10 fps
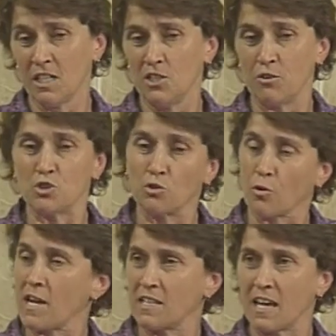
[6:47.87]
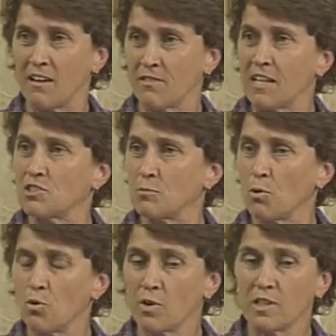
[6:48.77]
it's great to have that
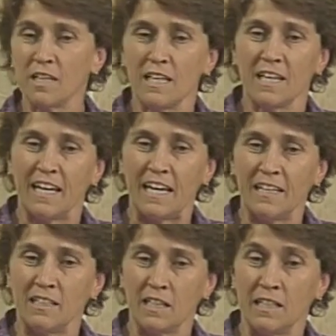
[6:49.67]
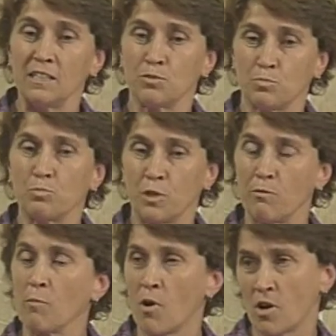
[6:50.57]
support, and it is pretty
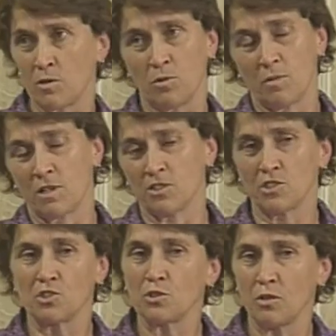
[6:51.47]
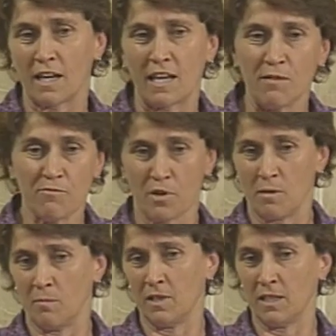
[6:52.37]
remarkable because the school I came
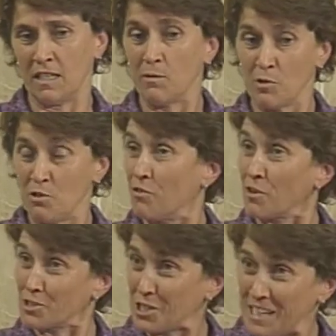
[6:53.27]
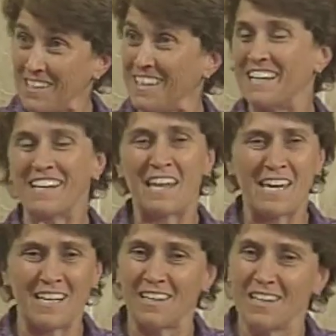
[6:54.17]
from, Emory University in
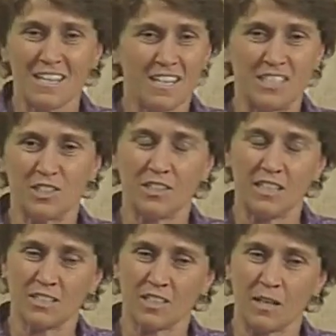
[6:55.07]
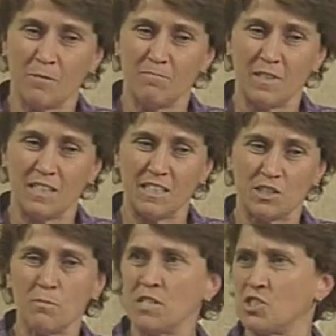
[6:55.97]
Atlanta, it's
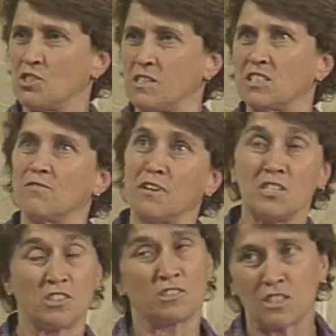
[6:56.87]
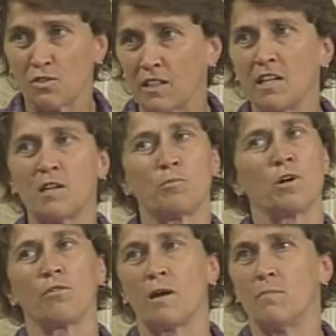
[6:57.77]
a very successful athletic
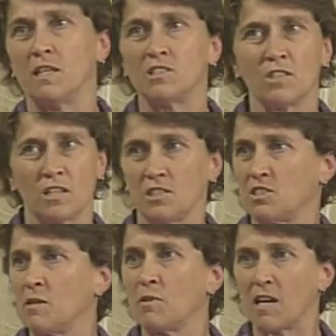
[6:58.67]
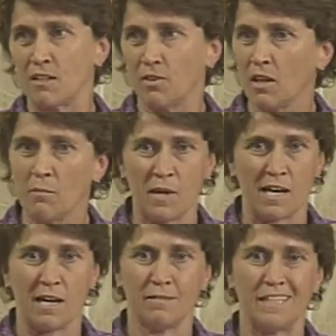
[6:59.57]
program, but it's not the same kind of
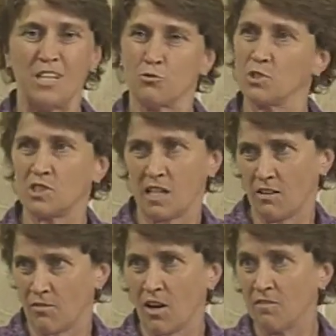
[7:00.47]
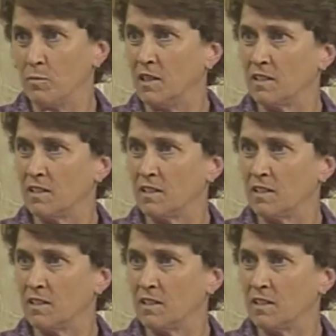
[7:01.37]
alumni interest and involvement